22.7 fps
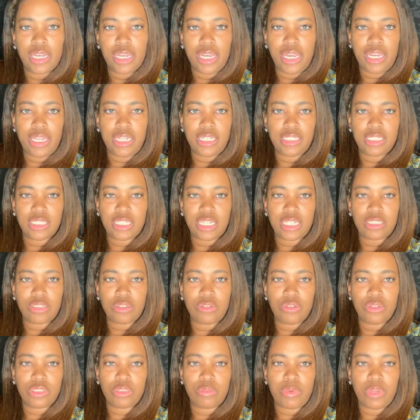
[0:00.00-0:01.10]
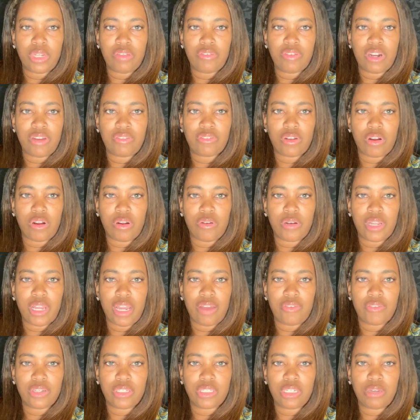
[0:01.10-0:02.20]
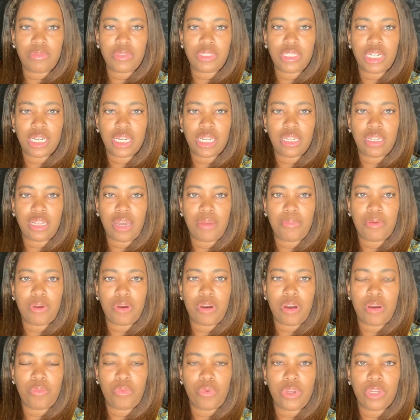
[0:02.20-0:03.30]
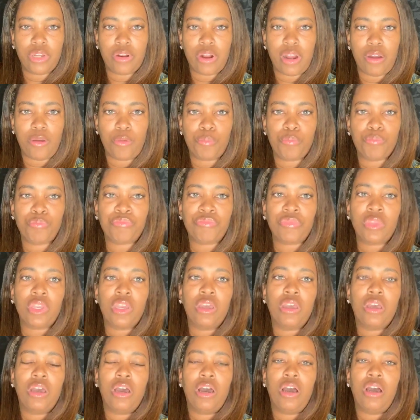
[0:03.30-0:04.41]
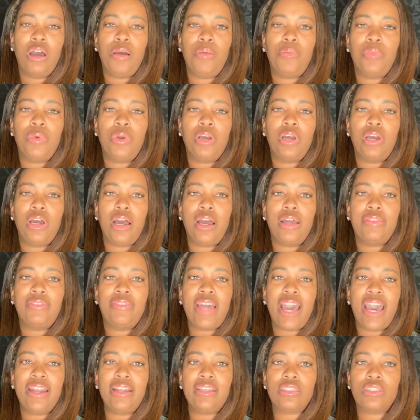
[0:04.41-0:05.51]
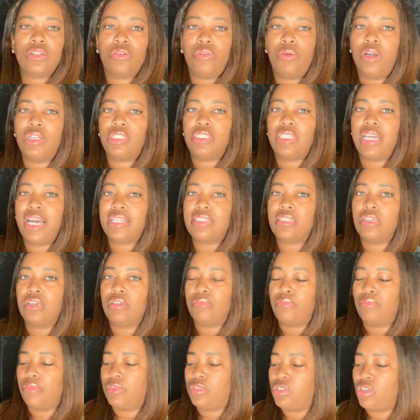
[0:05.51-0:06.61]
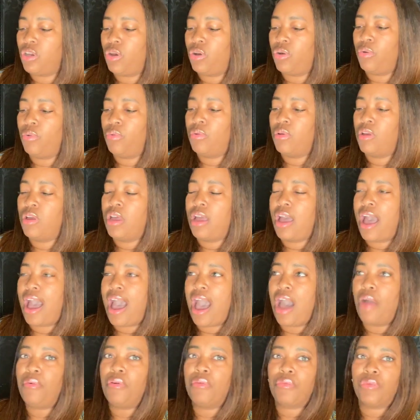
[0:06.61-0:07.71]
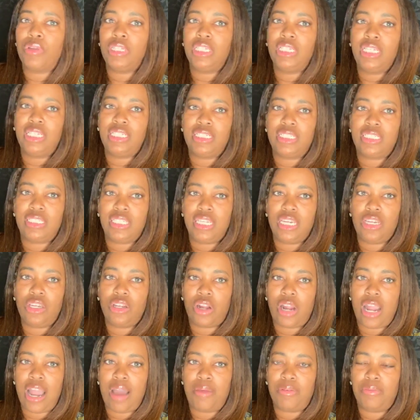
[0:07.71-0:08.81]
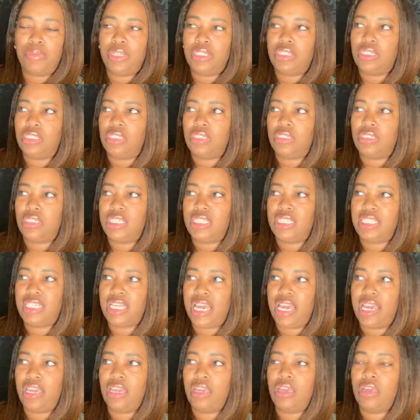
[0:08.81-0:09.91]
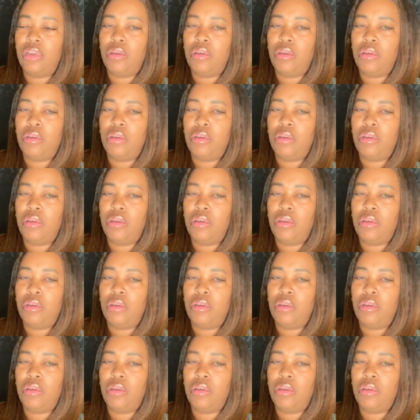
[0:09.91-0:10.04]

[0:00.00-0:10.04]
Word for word: Any suggestion on losing belly fat after already having tummy tuck and lipo? I'm one year out. Um, that is a question. That's a so I would really need to see your abdomen to to say,